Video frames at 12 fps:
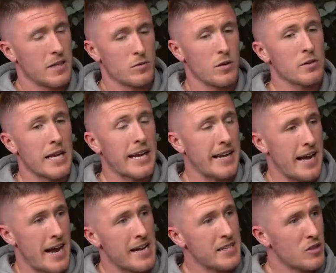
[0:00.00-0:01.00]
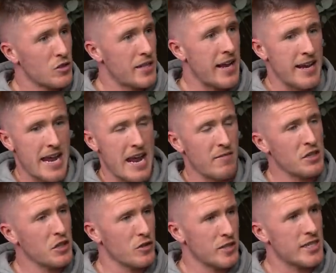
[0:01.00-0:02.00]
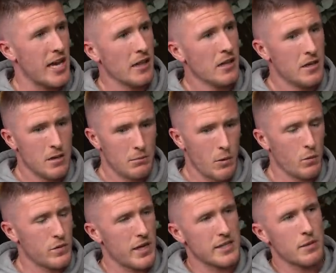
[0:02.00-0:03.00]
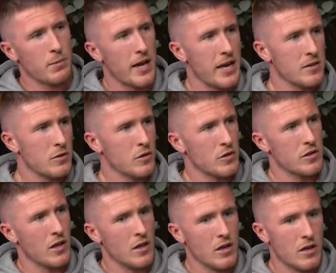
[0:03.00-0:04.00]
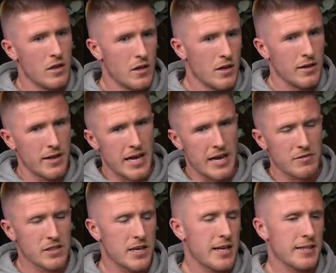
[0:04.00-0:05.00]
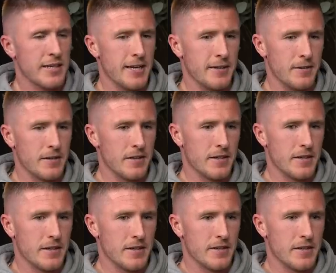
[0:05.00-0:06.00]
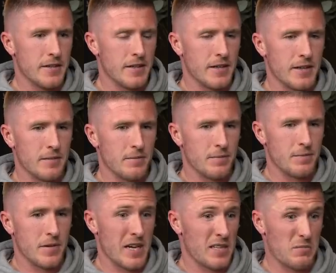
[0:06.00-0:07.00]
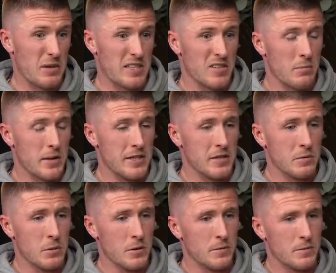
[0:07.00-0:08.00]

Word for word: what everyone's... it was like. An ass, just dead nervous. You could tell. Both sets of players were just nervous, lad. And then, it's beat us on pens, but